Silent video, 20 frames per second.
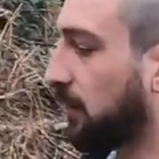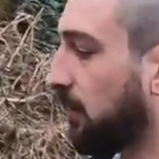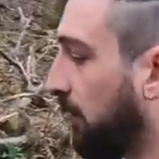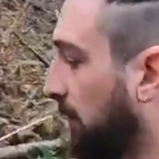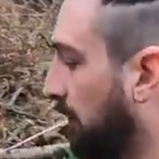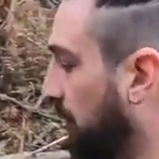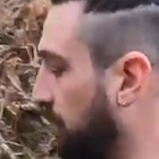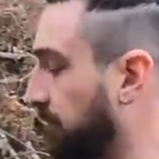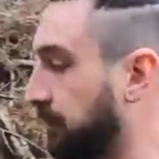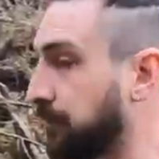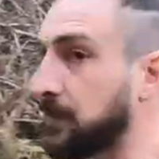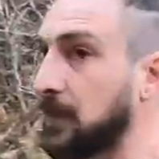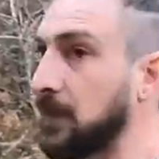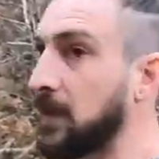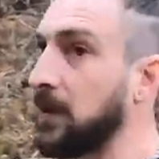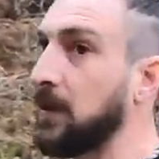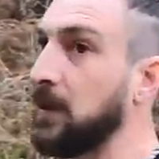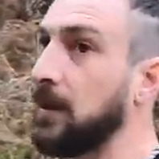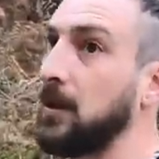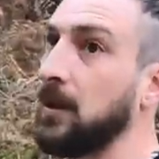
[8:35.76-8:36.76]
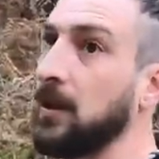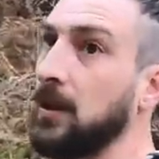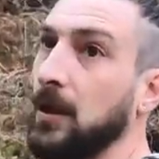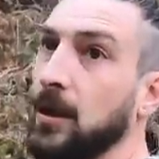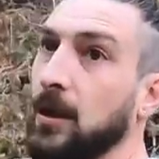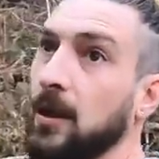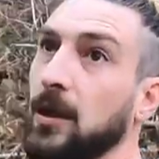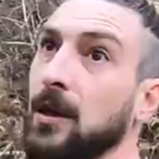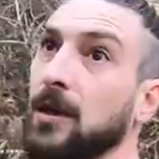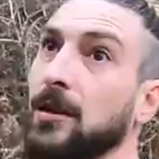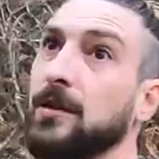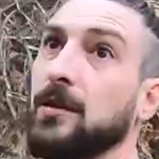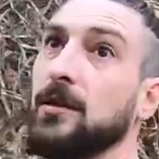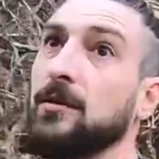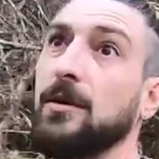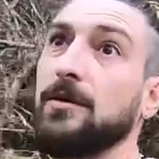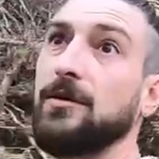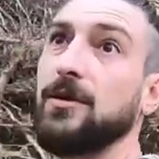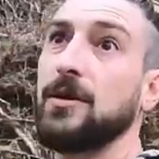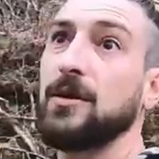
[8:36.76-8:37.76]
Come on. Don't
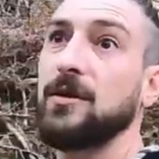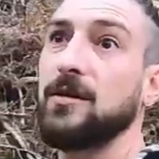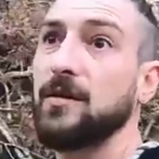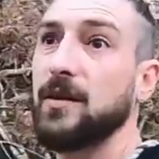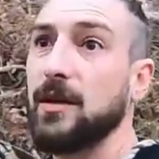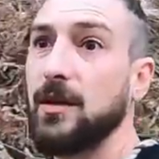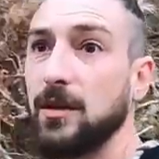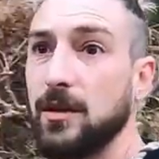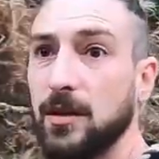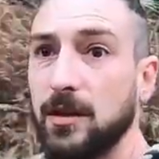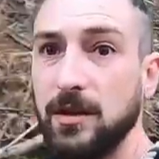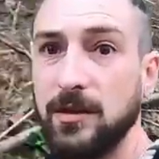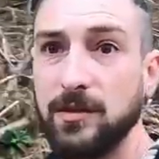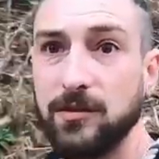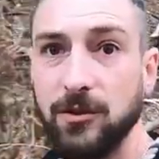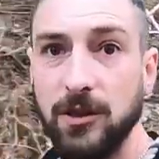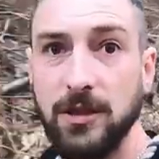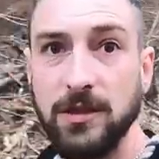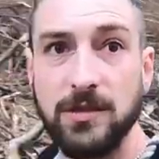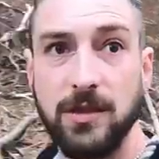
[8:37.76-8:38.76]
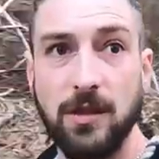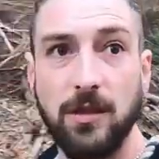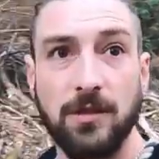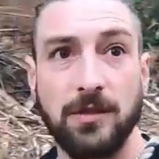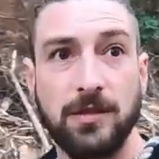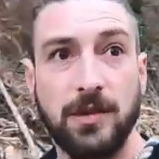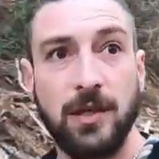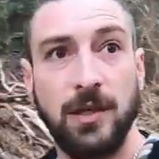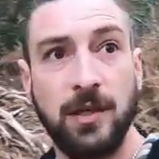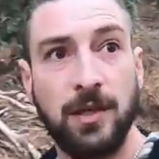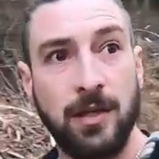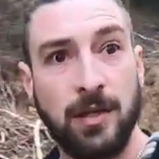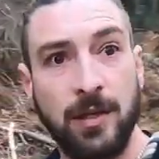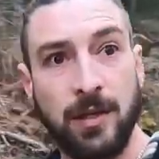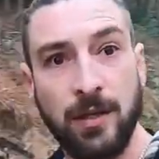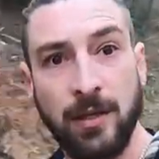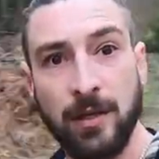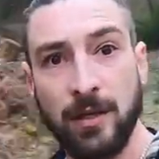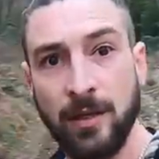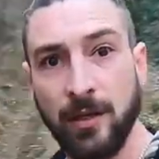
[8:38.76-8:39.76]
know whether you can see. Look at these trees, guys.
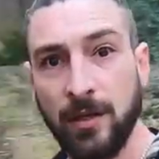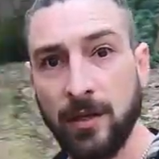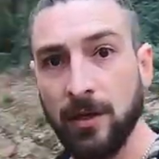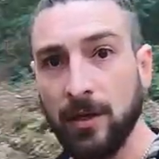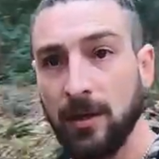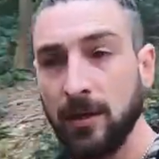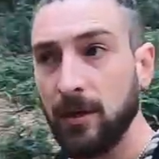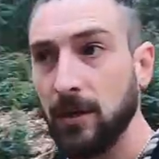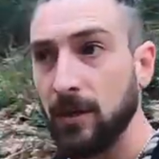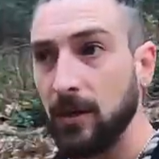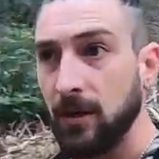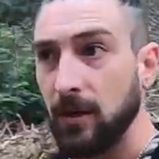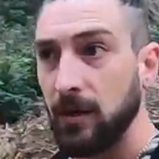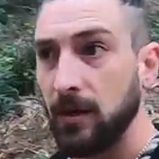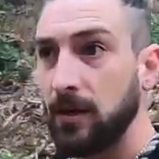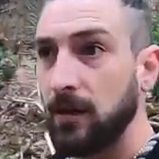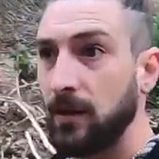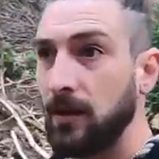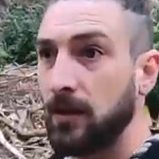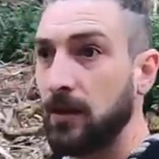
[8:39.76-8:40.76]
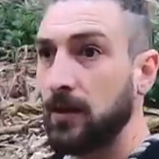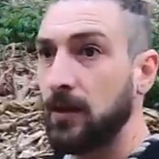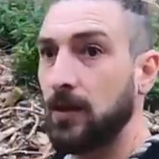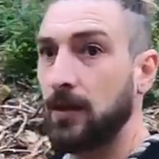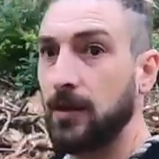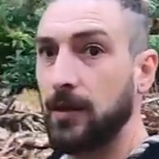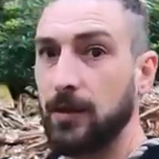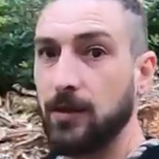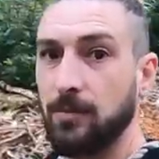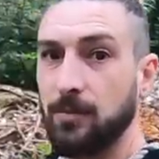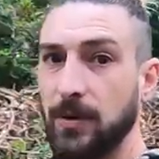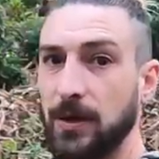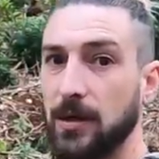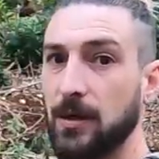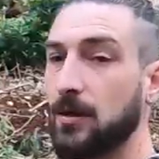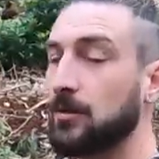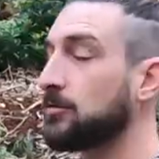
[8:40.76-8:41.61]
These big